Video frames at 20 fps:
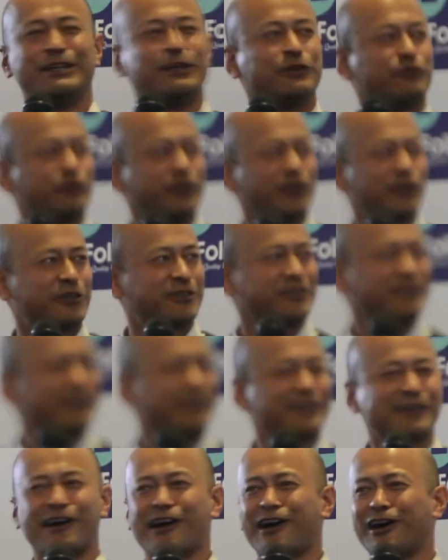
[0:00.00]
We learned that
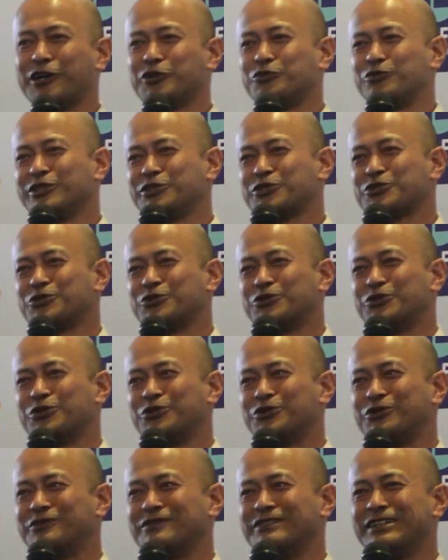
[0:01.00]
a hard way.
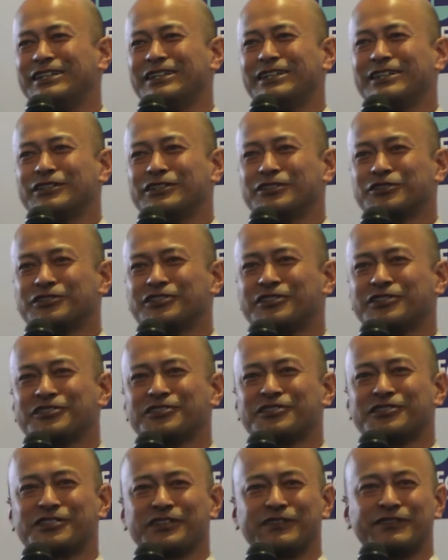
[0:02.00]
So 6
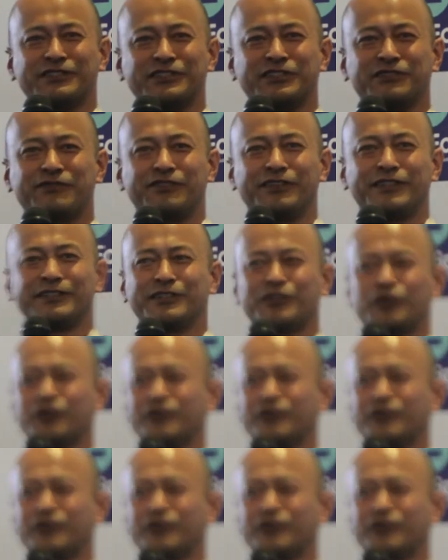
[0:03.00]
or 7 different